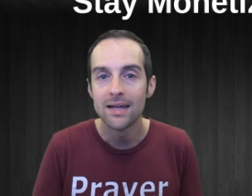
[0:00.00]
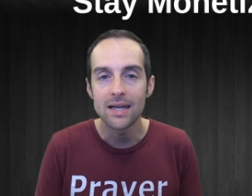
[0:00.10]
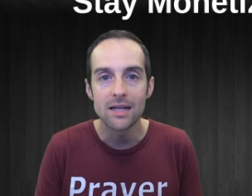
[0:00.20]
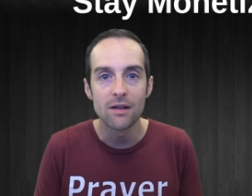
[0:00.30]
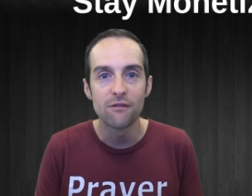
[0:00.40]

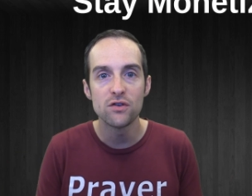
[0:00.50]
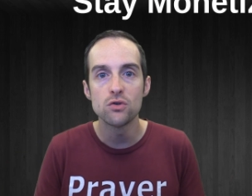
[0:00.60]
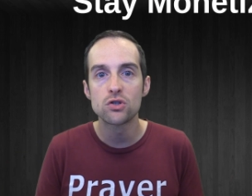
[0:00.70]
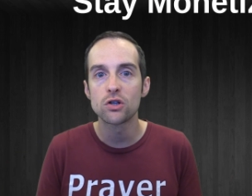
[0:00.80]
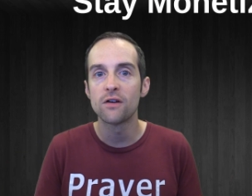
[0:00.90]
in the
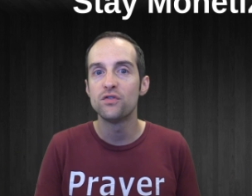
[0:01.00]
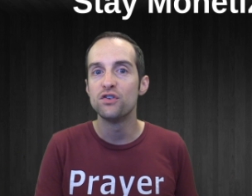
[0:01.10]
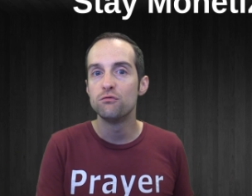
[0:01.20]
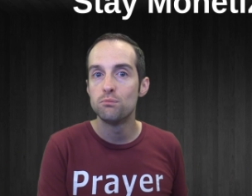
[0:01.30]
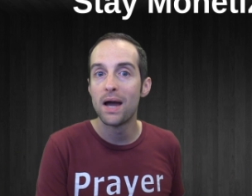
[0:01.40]
future if
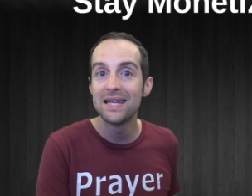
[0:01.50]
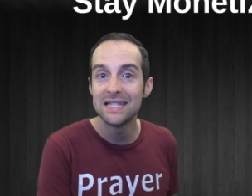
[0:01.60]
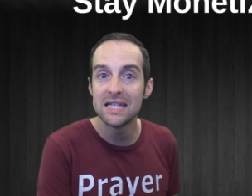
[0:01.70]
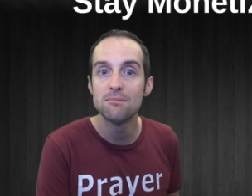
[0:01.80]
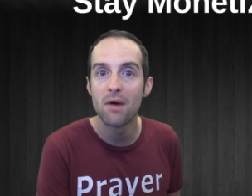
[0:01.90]
you've been
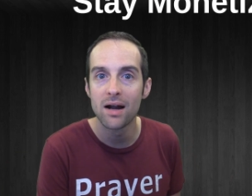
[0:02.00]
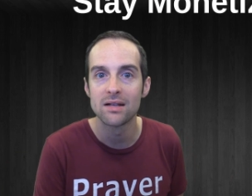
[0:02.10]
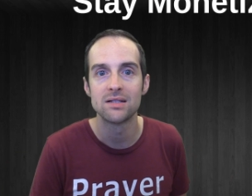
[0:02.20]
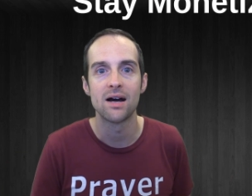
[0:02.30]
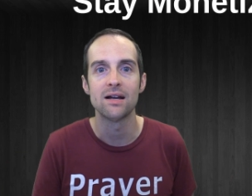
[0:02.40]

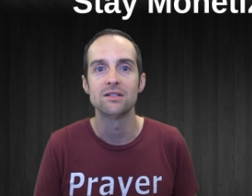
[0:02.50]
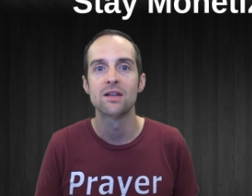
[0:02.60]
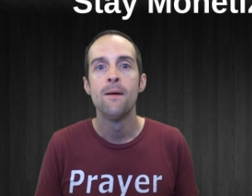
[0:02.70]
demonetized.